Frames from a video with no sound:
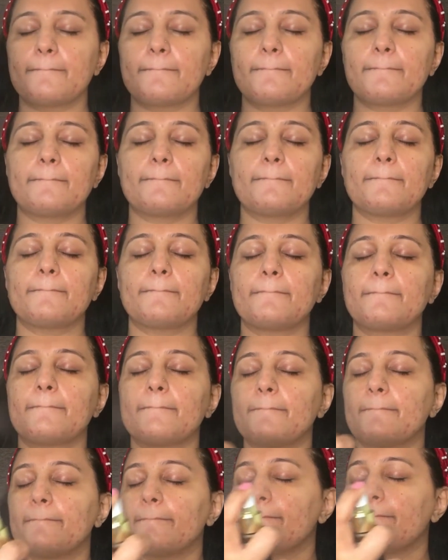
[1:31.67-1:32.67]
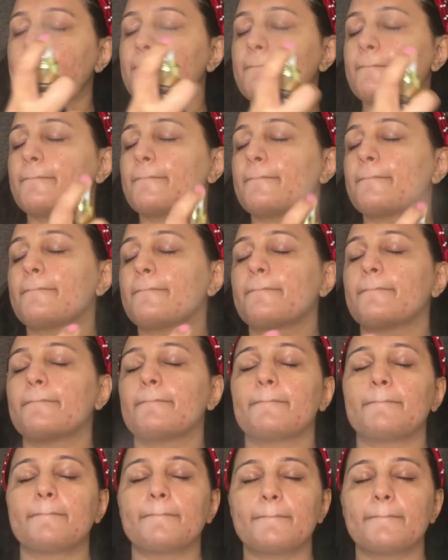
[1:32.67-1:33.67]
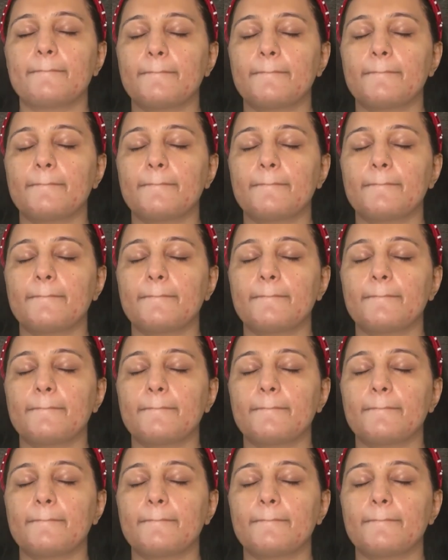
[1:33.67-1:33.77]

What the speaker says: leave it onto your skin for a few minutes